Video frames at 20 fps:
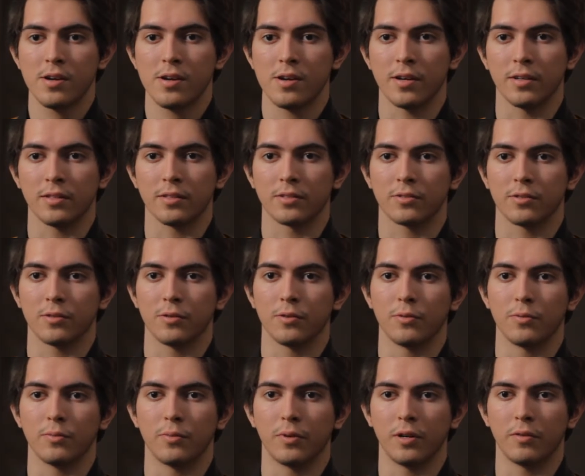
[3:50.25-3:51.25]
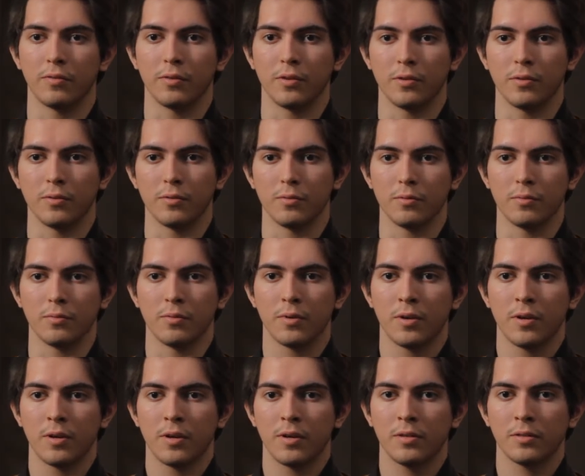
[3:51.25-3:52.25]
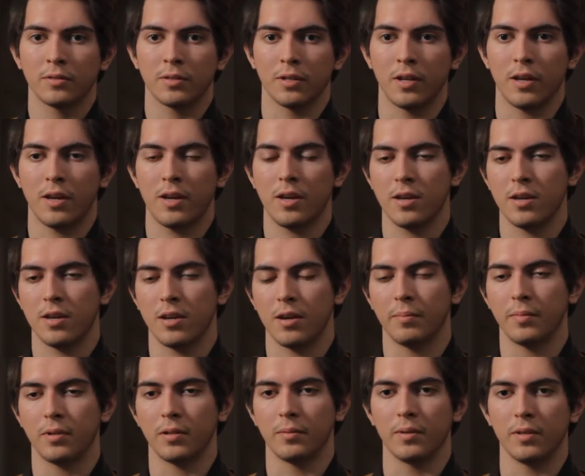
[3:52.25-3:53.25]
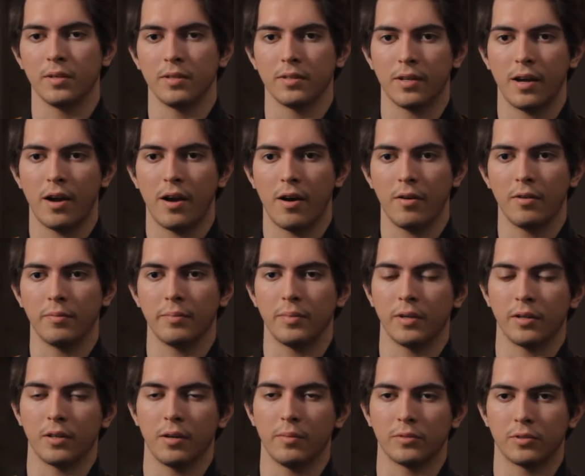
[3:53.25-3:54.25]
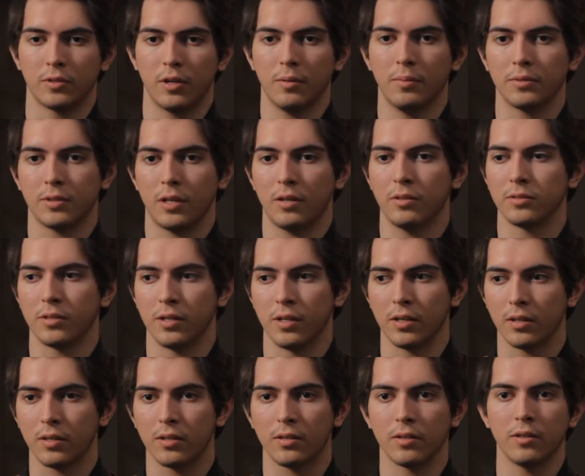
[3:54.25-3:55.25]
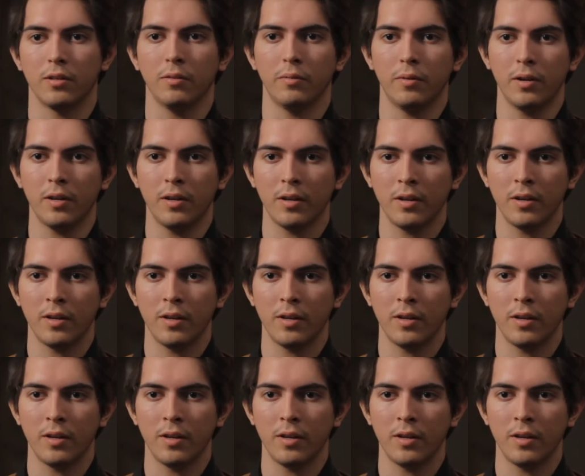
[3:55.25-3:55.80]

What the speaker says: And so whenever you said, hey, I'm gonna be in town, be at grandma's, I was like, you know what?